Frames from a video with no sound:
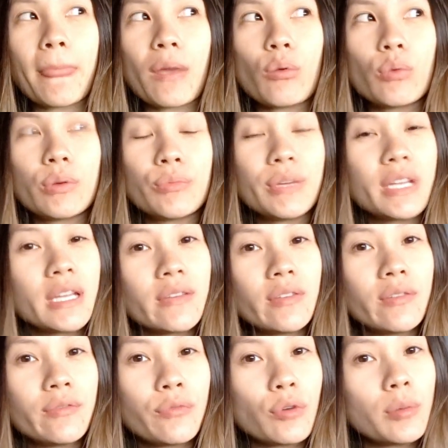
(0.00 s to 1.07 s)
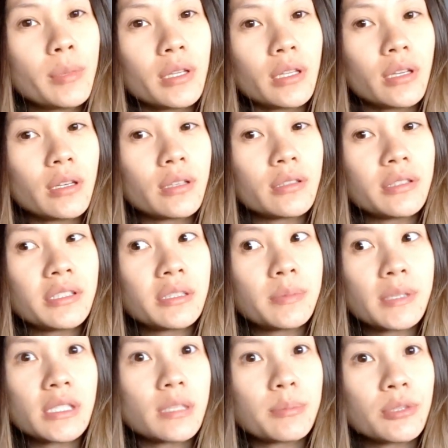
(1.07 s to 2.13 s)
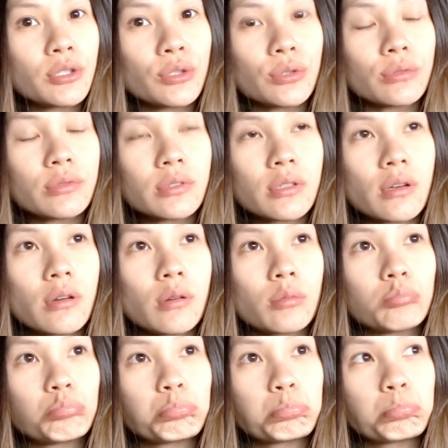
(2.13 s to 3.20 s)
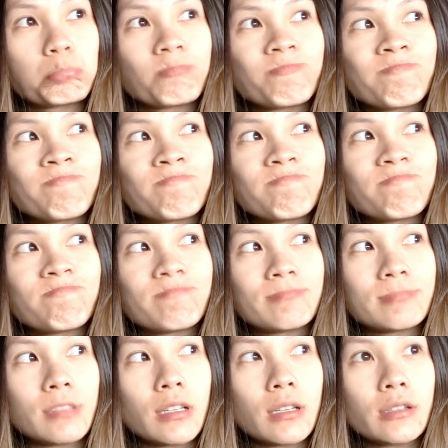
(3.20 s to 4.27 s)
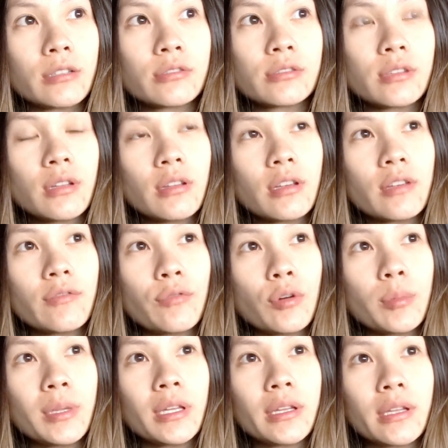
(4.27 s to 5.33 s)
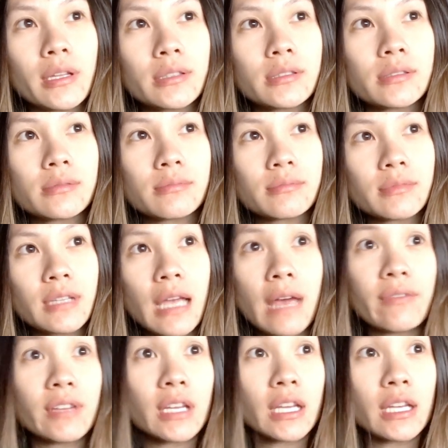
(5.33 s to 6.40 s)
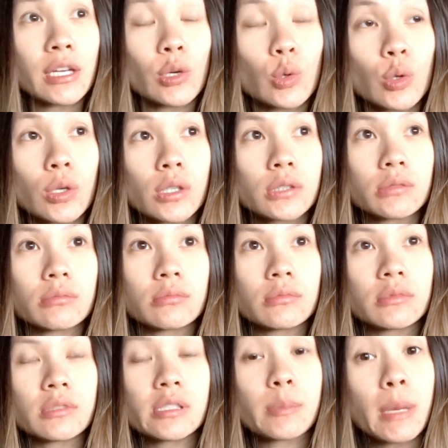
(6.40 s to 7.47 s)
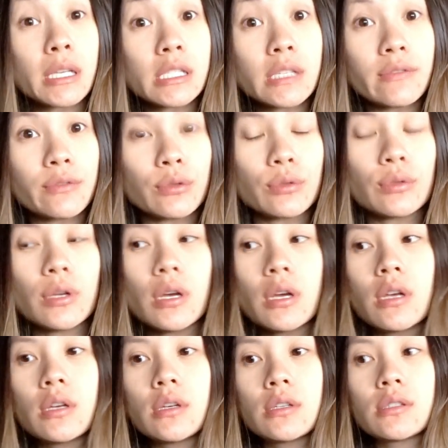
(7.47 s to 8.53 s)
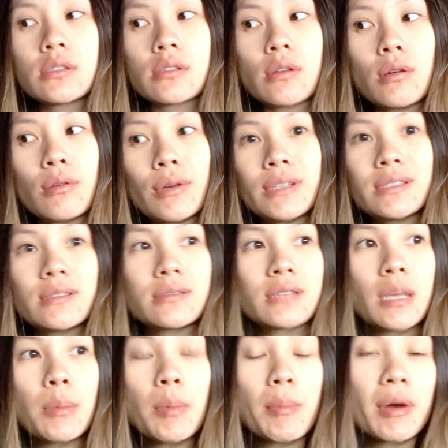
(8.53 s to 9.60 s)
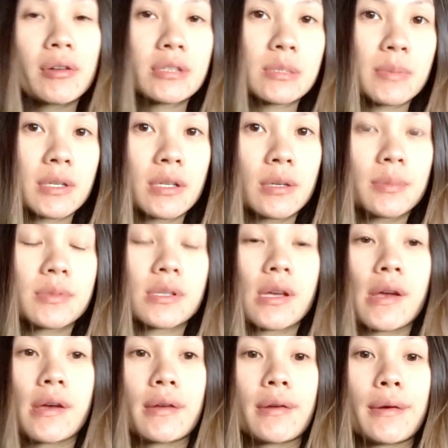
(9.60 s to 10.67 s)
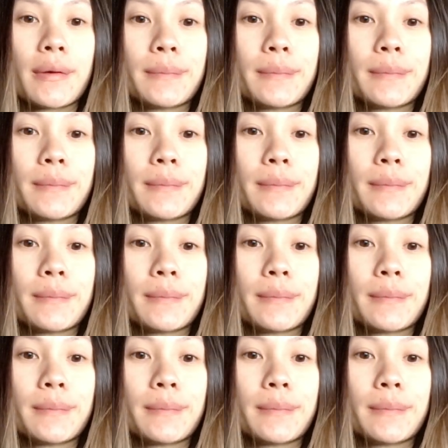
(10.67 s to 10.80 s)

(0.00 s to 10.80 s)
when we give him formula, he spits up too. So there's nothing in formula that's caffeinated or spicy food. So it's the same amount of spit ups. And